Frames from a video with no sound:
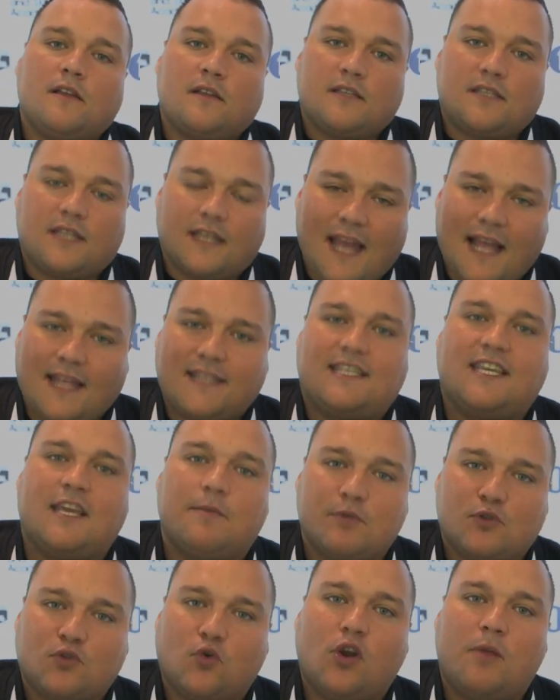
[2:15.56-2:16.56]
So that
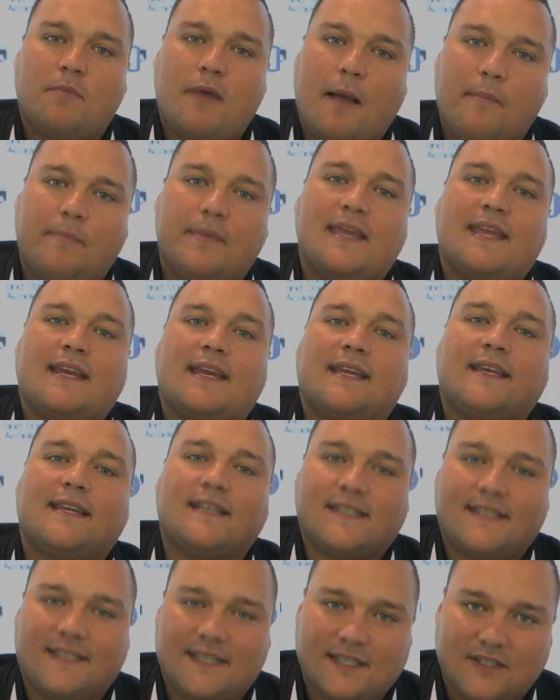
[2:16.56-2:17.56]
tip is all about being
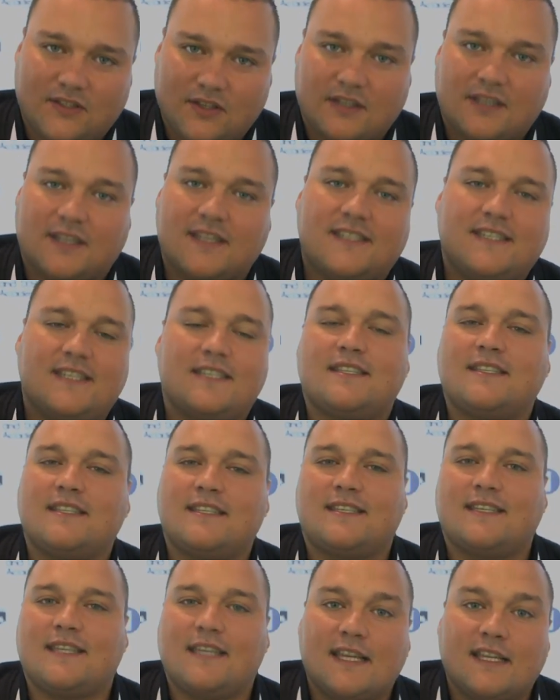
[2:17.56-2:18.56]
consistent.
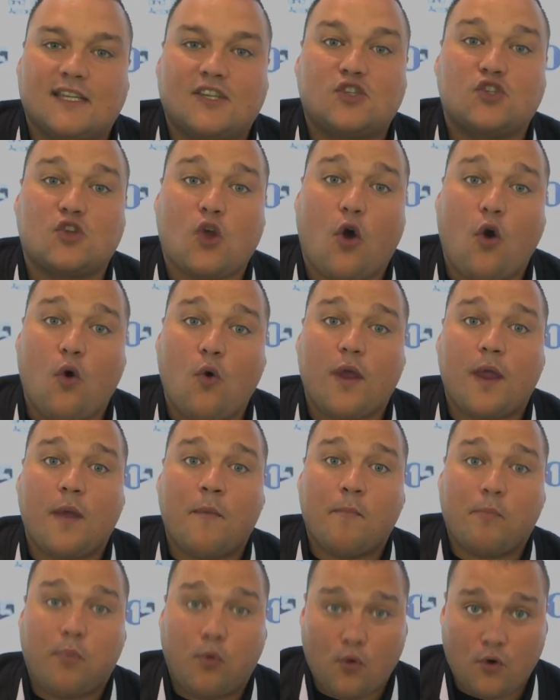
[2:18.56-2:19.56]
Consistency is so
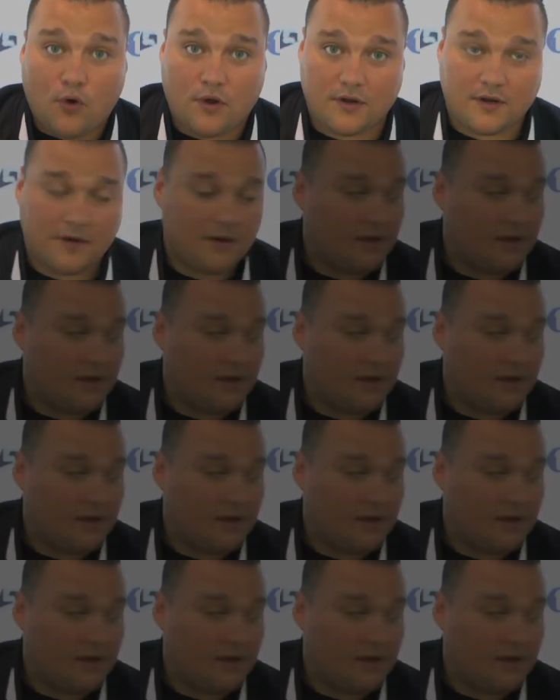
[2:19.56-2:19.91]
important.